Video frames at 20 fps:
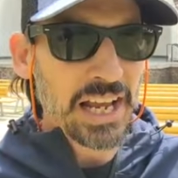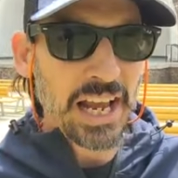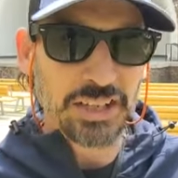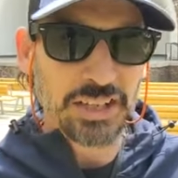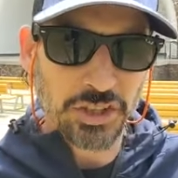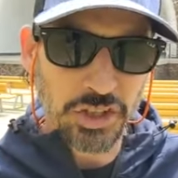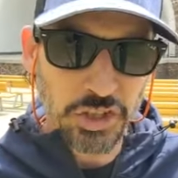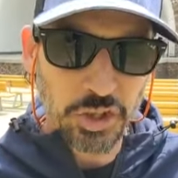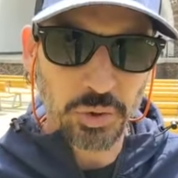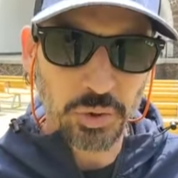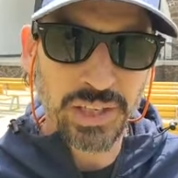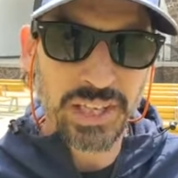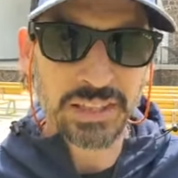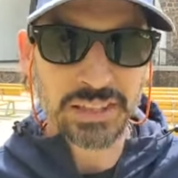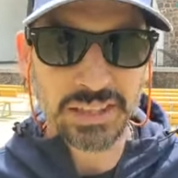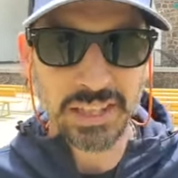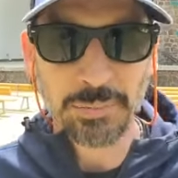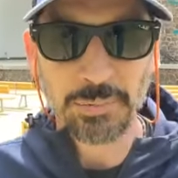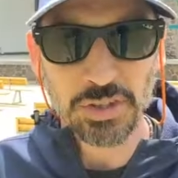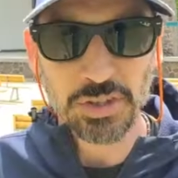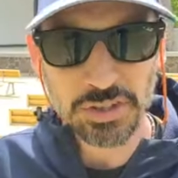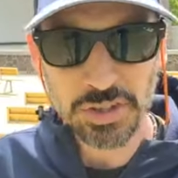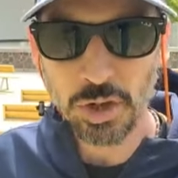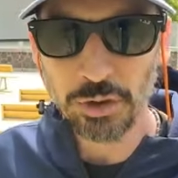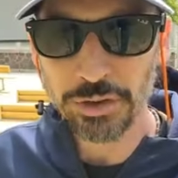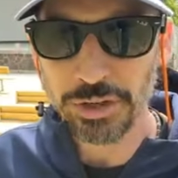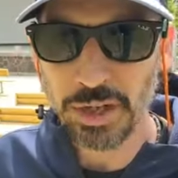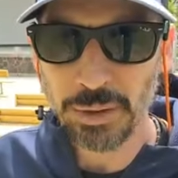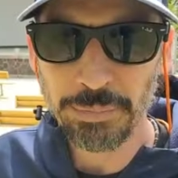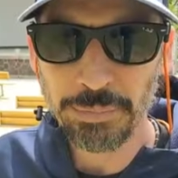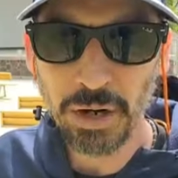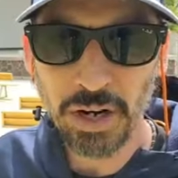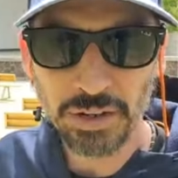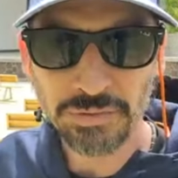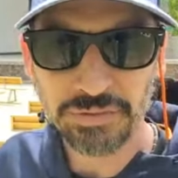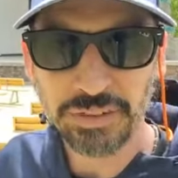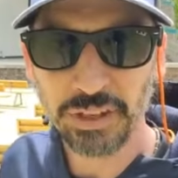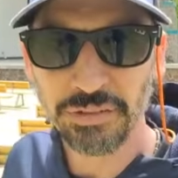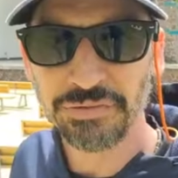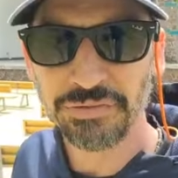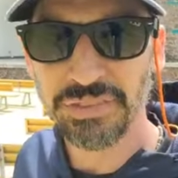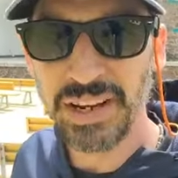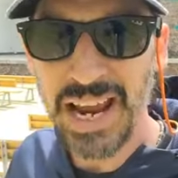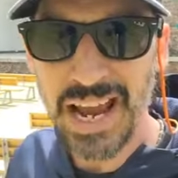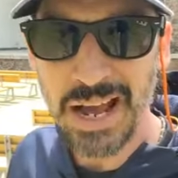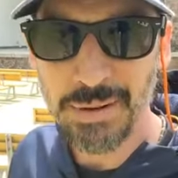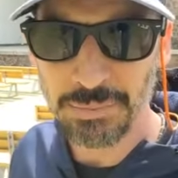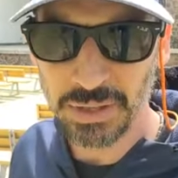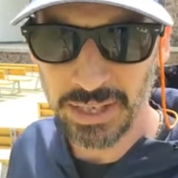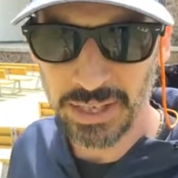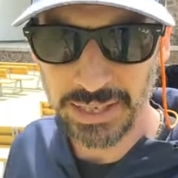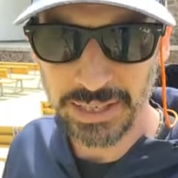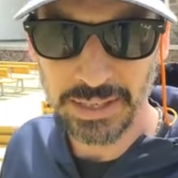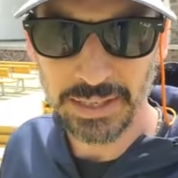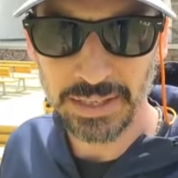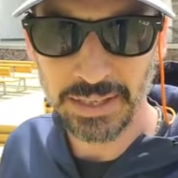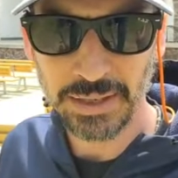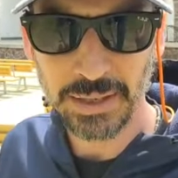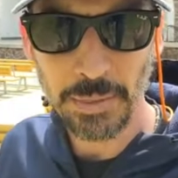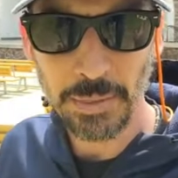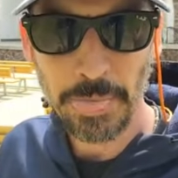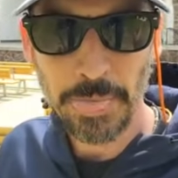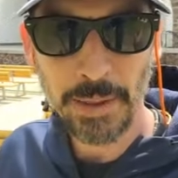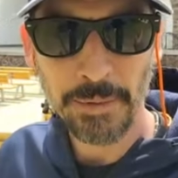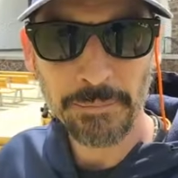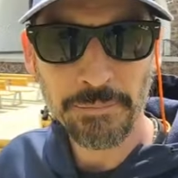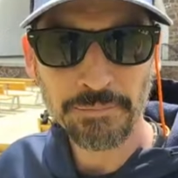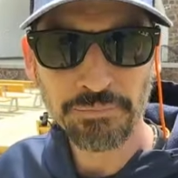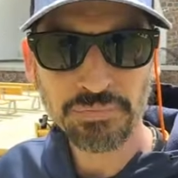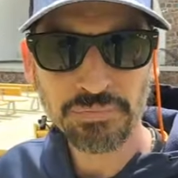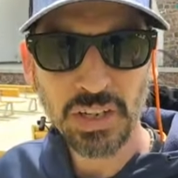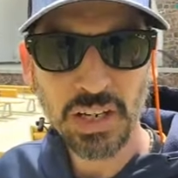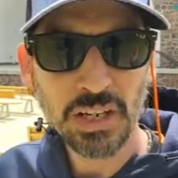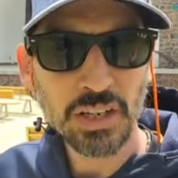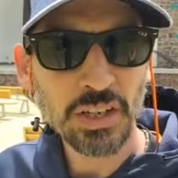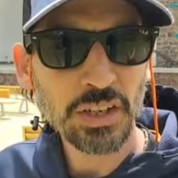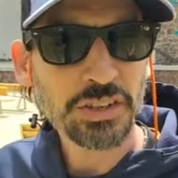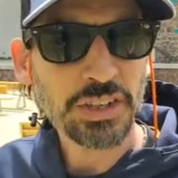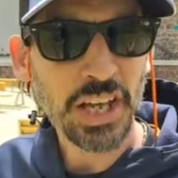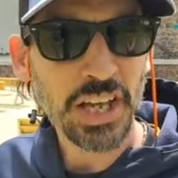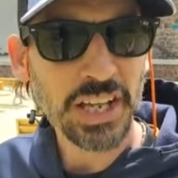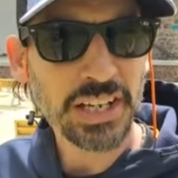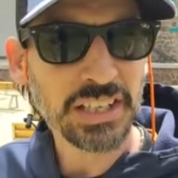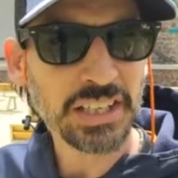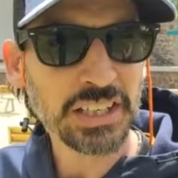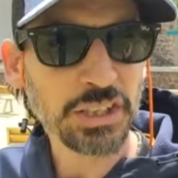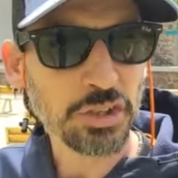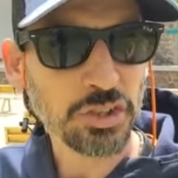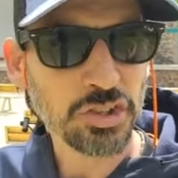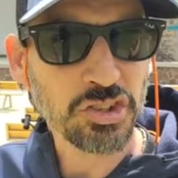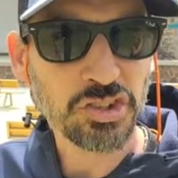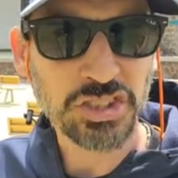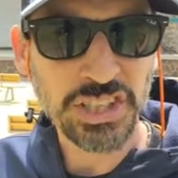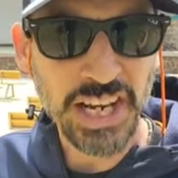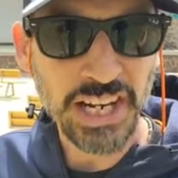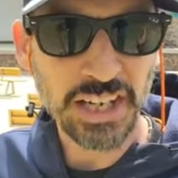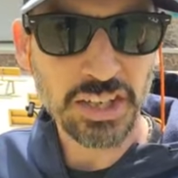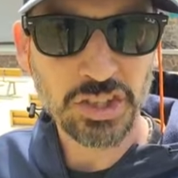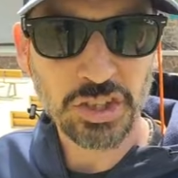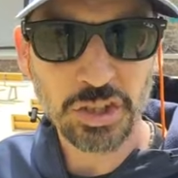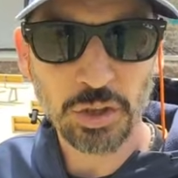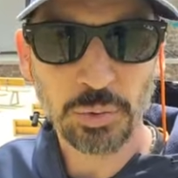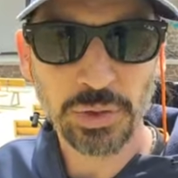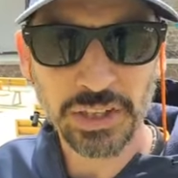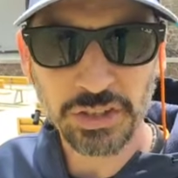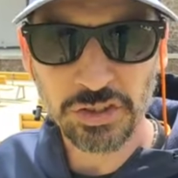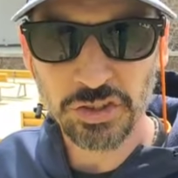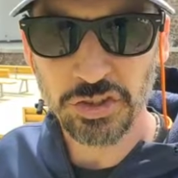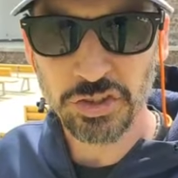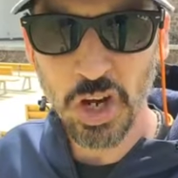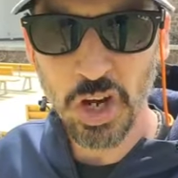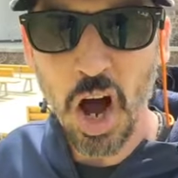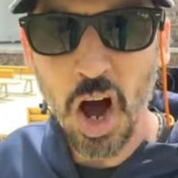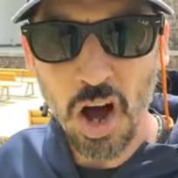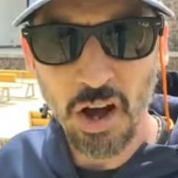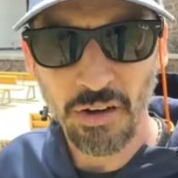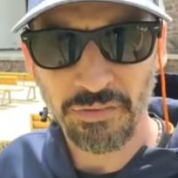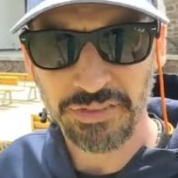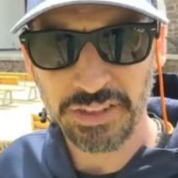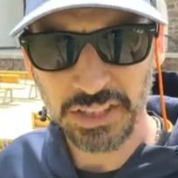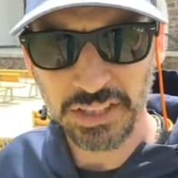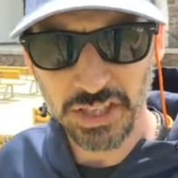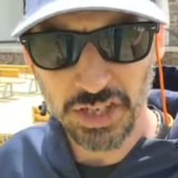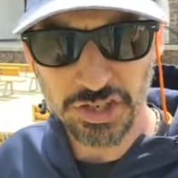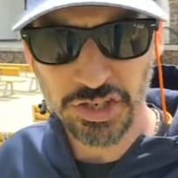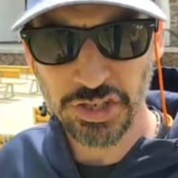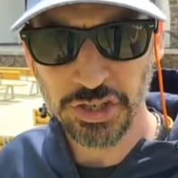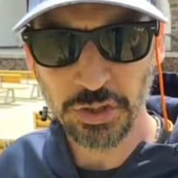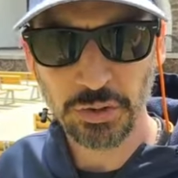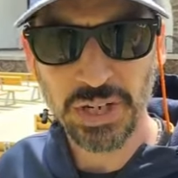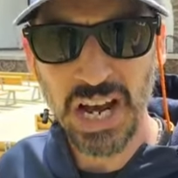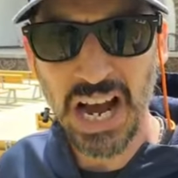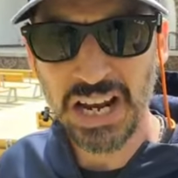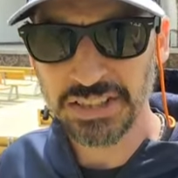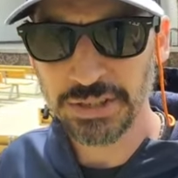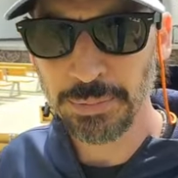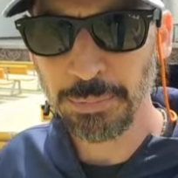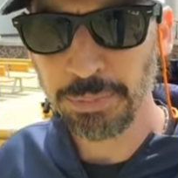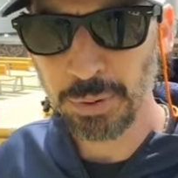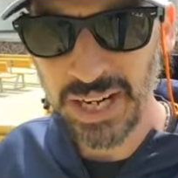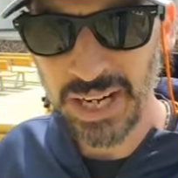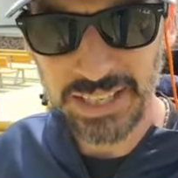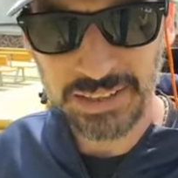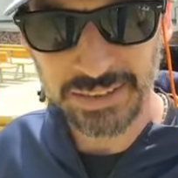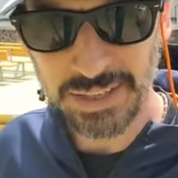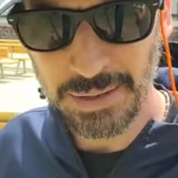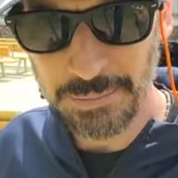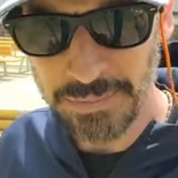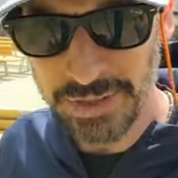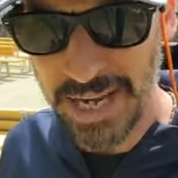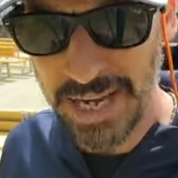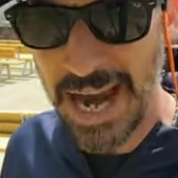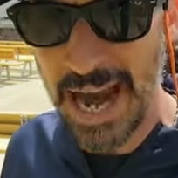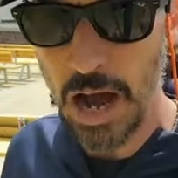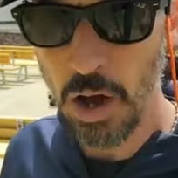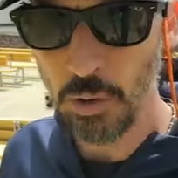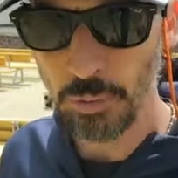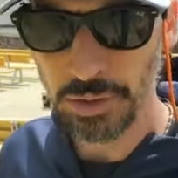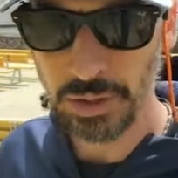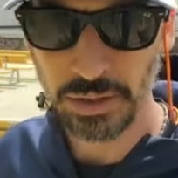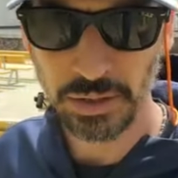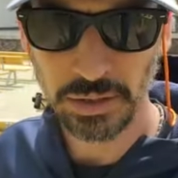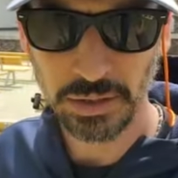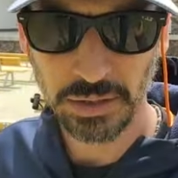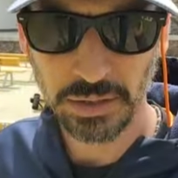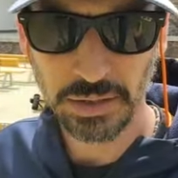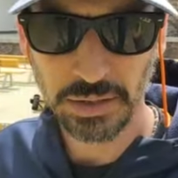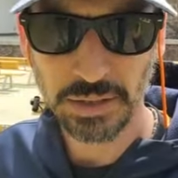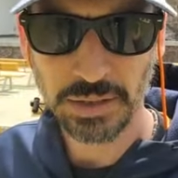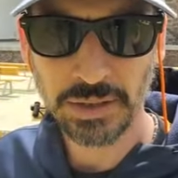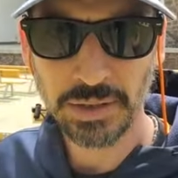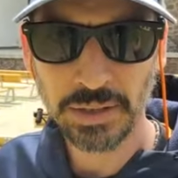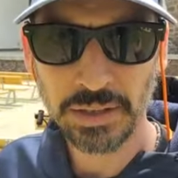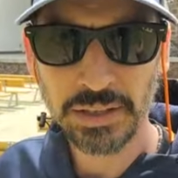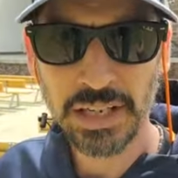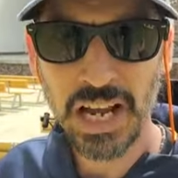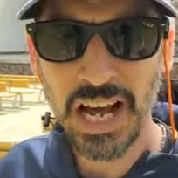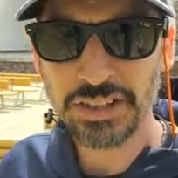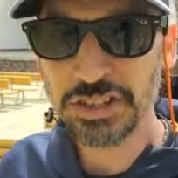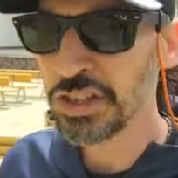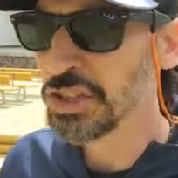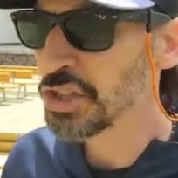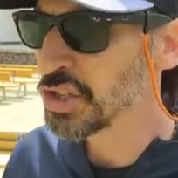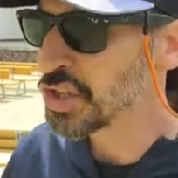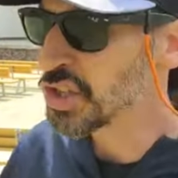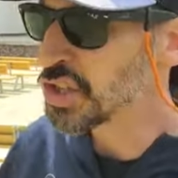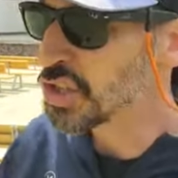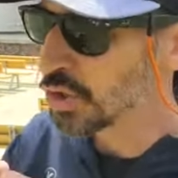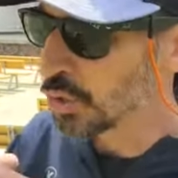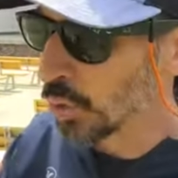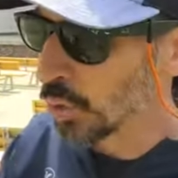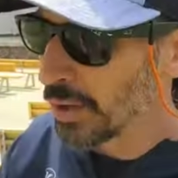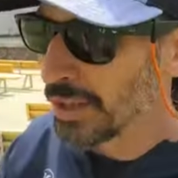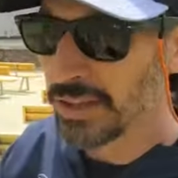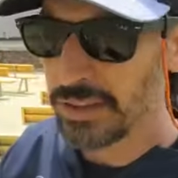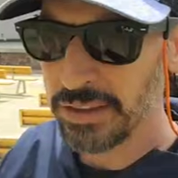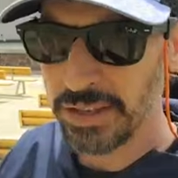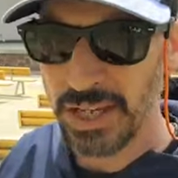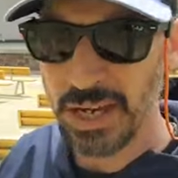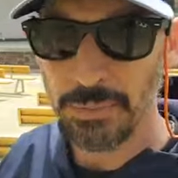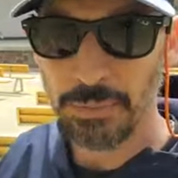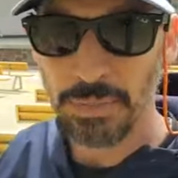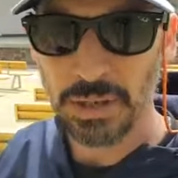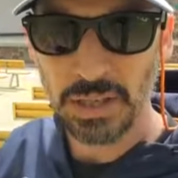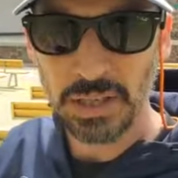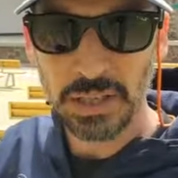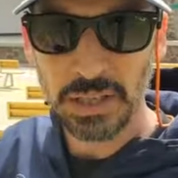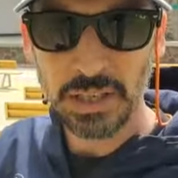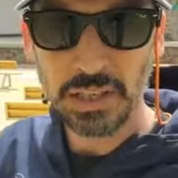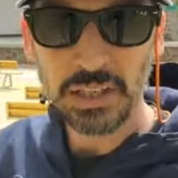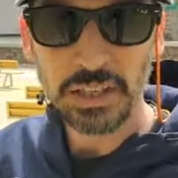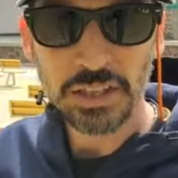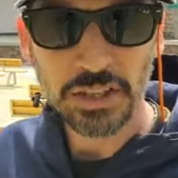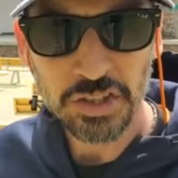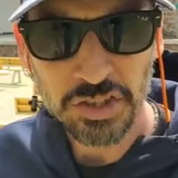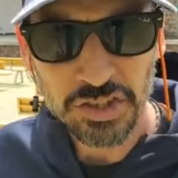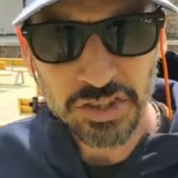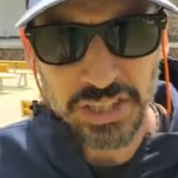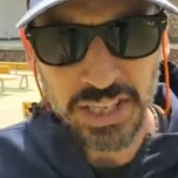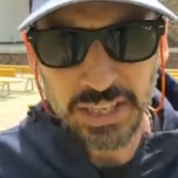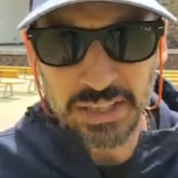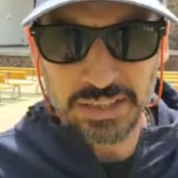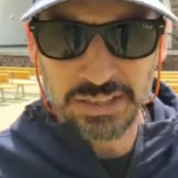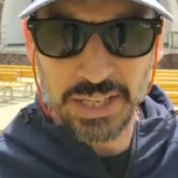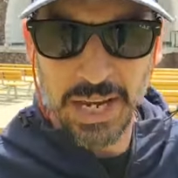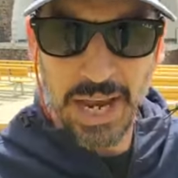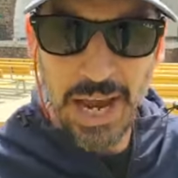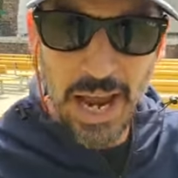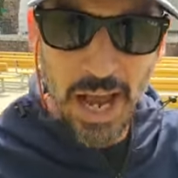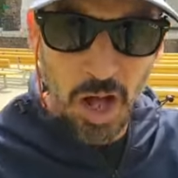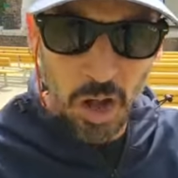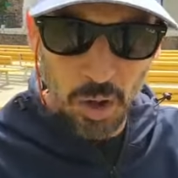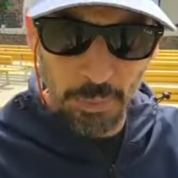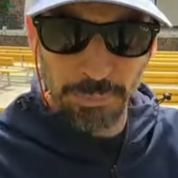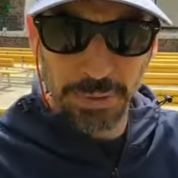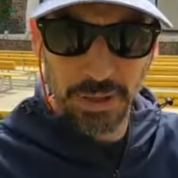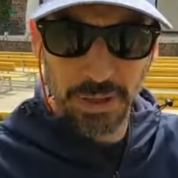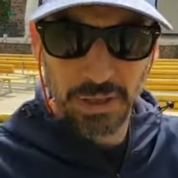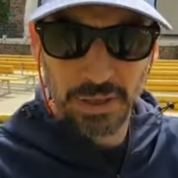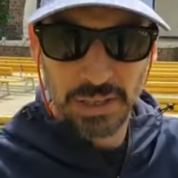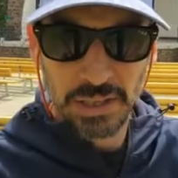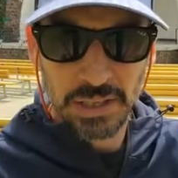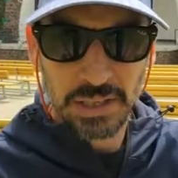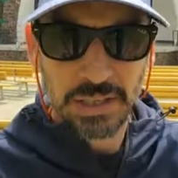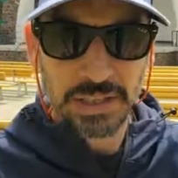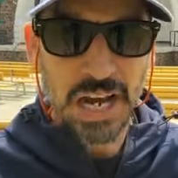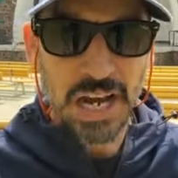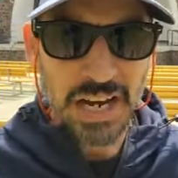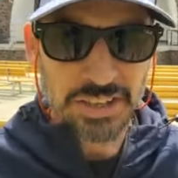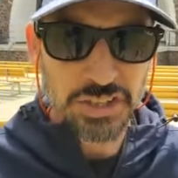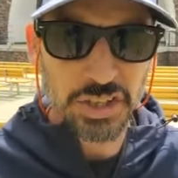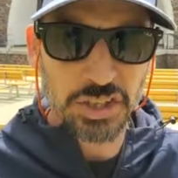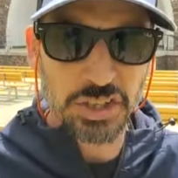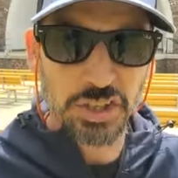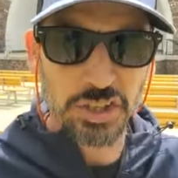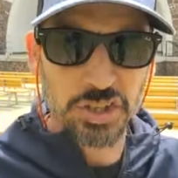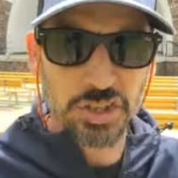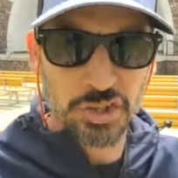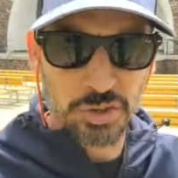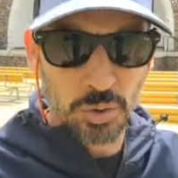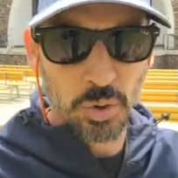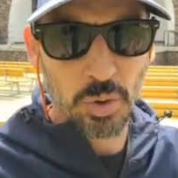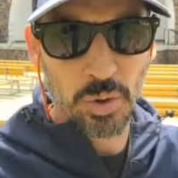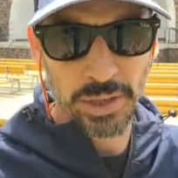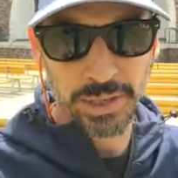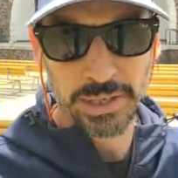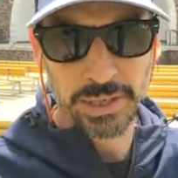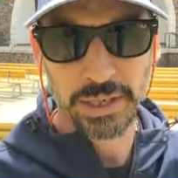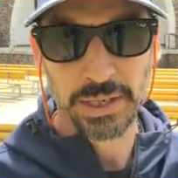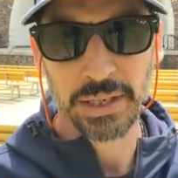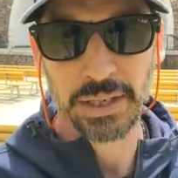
and you treat them as though they're a part of your family, then you seek to resolve the issue, not to break them down, not to destroy them. You seek to help, not to destroy.